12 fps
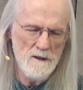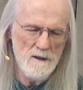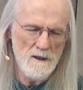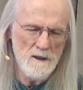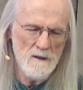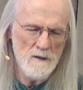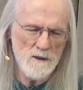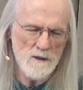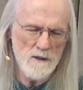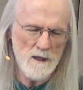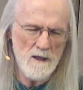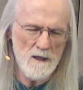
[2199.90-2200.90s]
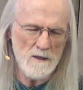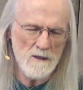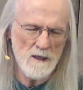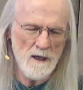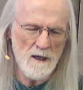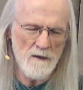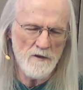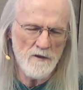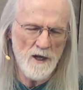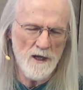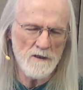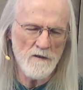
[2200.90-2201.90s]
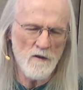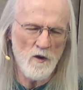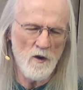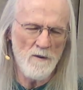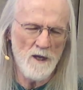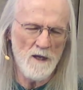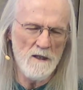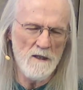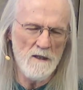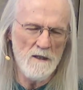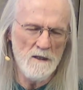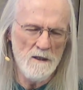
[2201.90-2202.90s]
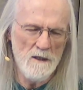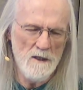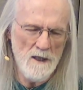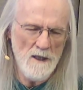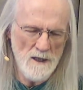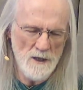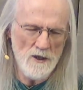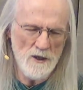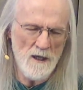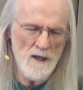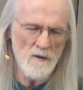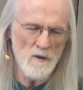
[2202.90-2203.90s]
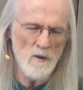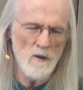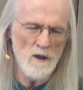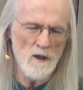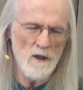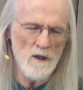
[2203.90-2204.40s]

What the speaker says: And we see this love transforming each and every one.